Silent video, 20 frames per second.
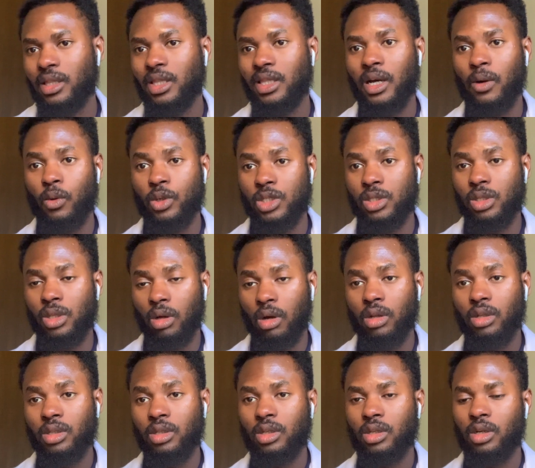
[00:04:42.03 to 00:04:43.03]
that was
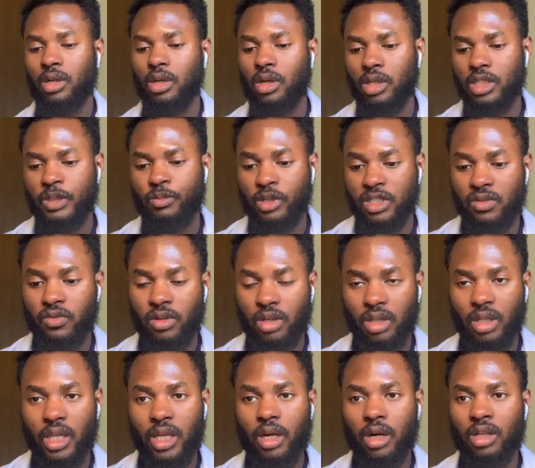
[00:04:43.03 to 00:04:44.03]
done
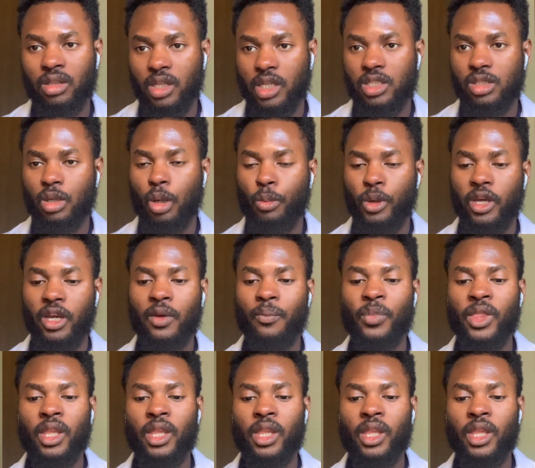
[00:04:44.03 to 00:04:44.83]
specifically on this topic.